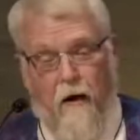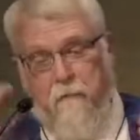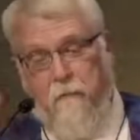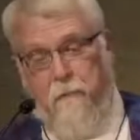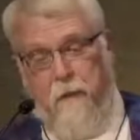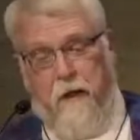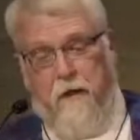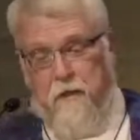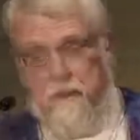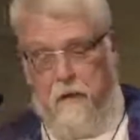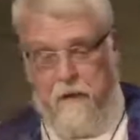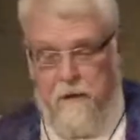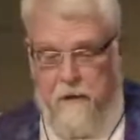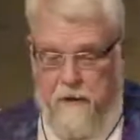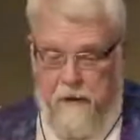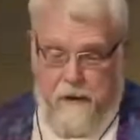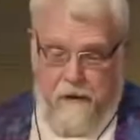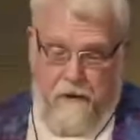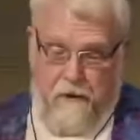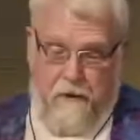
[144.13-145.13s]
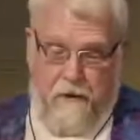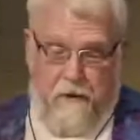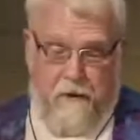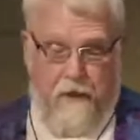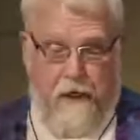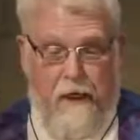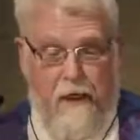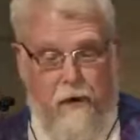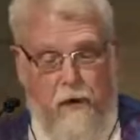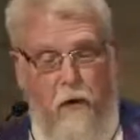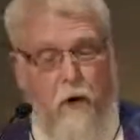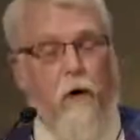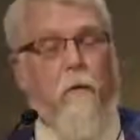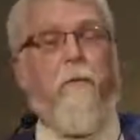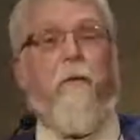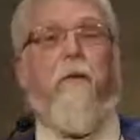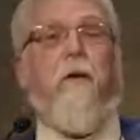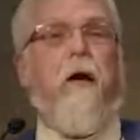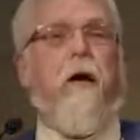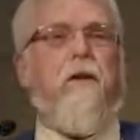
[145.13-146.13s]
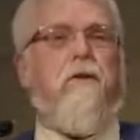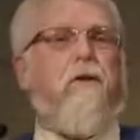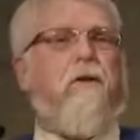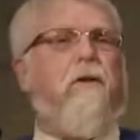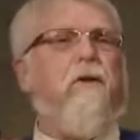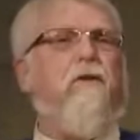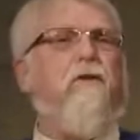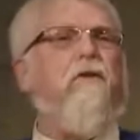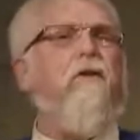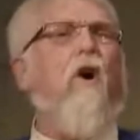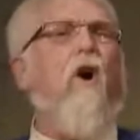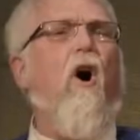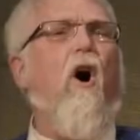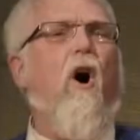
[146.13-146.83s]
of businesses and corporations